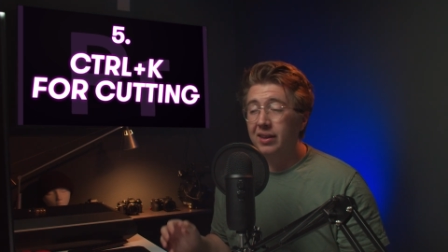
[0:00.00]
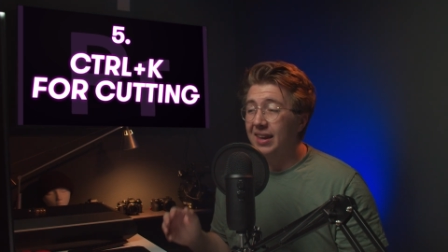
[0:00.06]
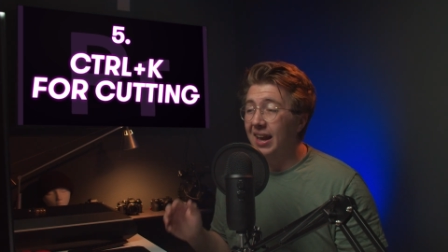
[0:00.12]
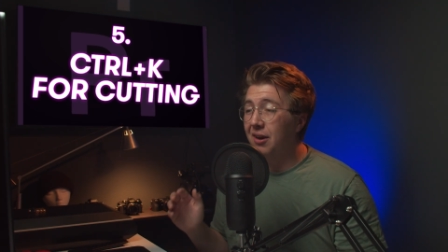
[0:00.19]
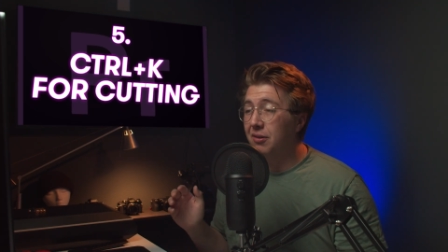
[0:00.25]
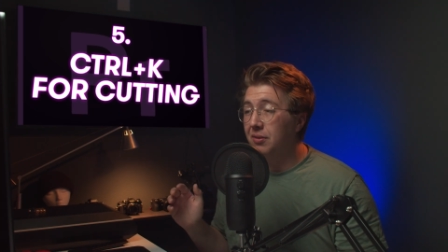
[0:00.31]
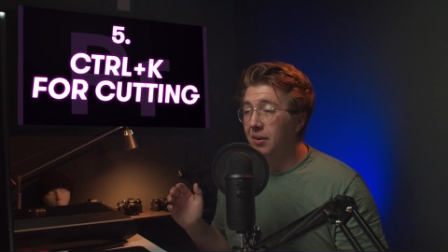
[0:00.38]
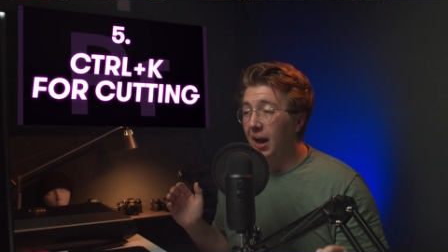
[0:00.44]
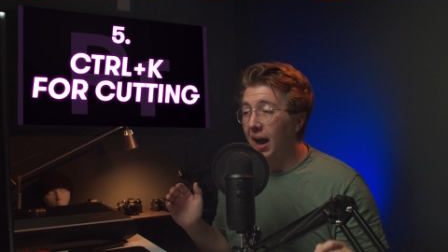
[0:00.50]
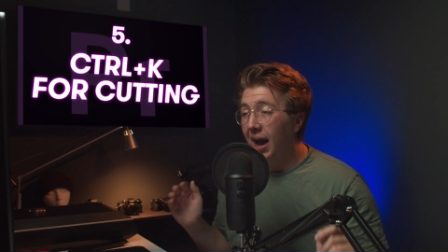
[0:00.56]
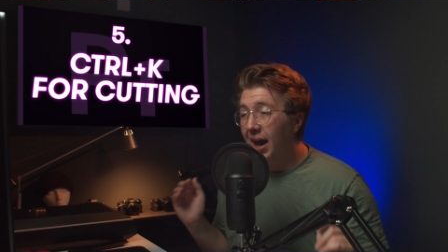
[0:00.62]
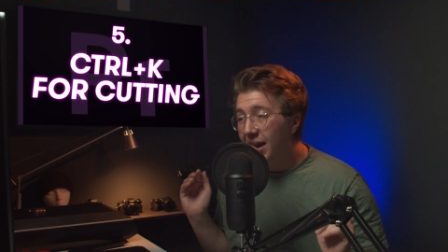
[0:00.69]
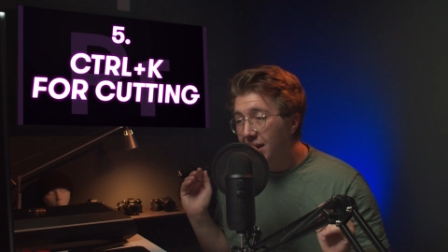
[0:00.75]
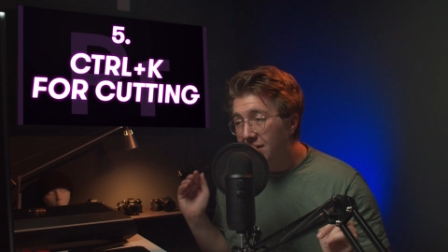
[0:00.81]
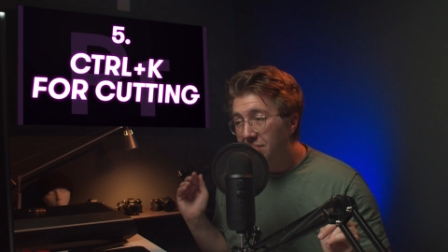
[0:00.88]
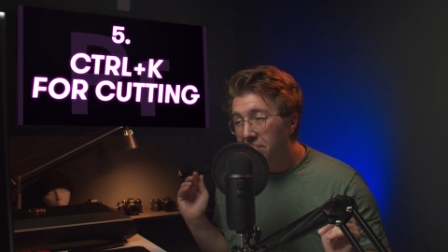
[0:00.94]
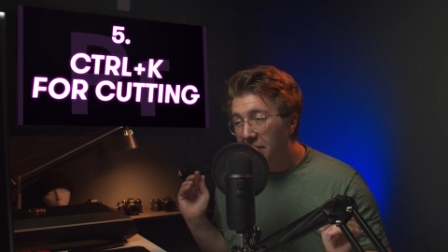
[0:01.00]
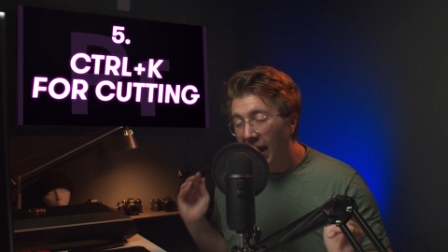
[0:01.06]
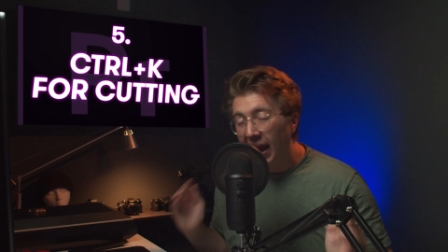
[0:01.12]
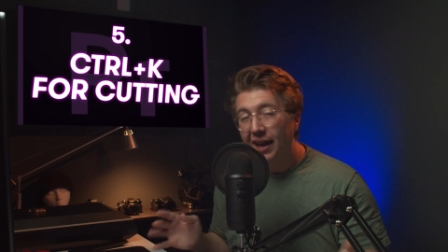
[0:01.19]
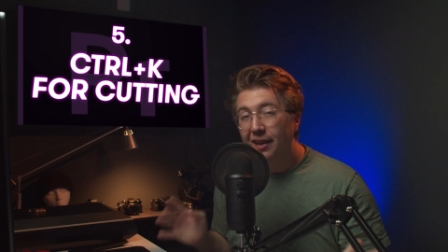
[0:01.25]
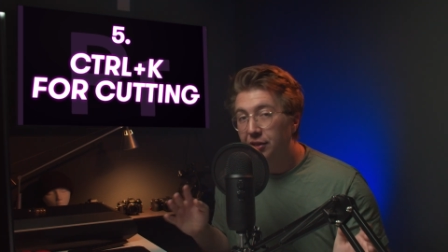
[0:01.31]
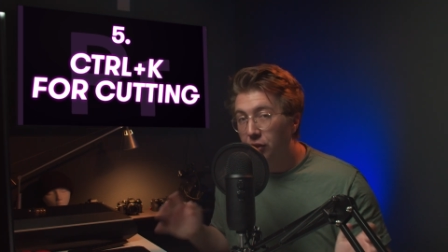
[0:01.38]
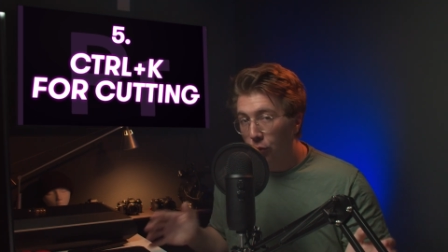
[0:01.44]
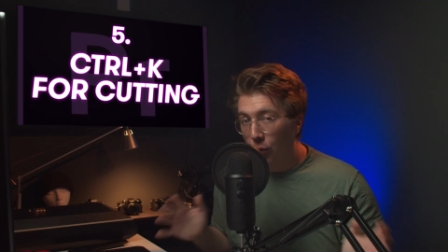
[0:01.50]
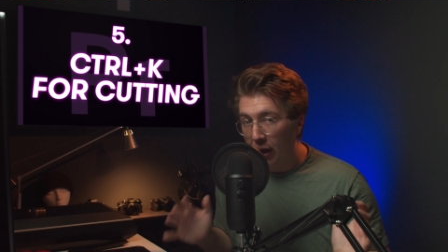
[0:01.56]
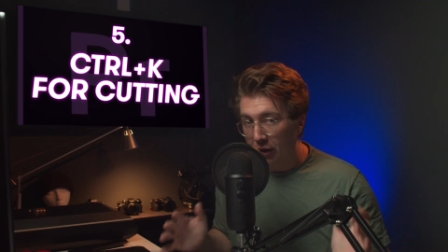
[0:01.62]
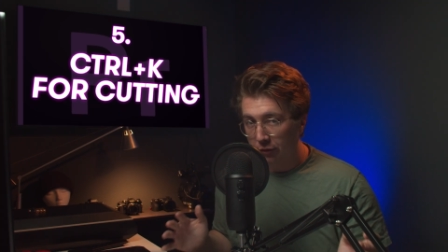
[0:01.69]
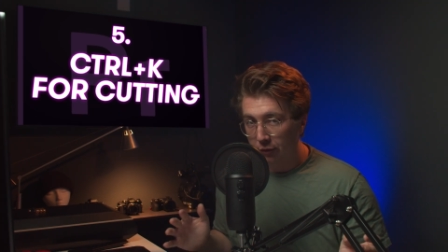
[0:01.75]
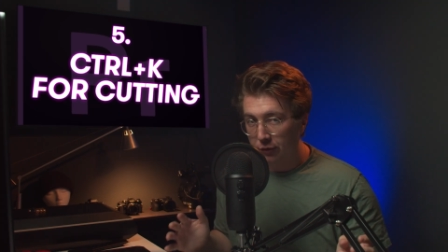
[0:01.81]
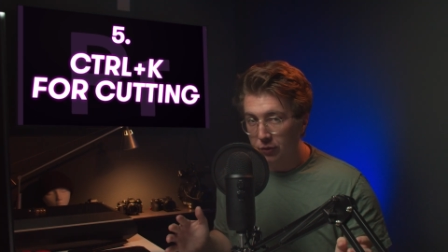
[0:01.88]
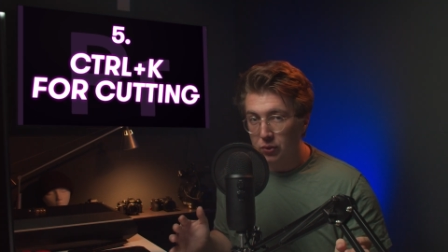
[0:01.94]
Now, I hate the
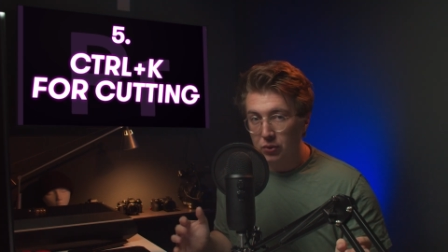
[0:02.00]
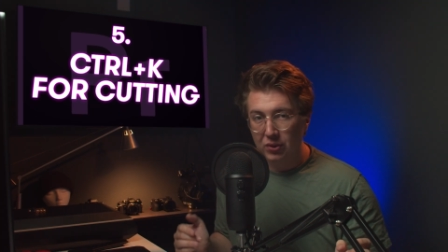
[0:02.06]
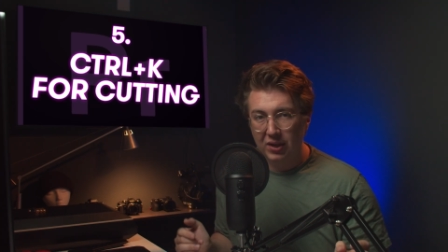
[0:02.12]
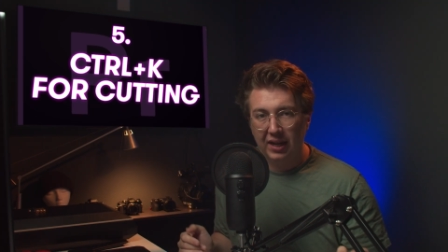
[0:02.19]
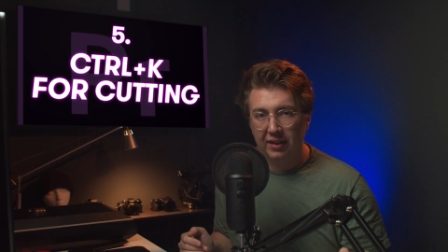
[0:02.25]
razor tool.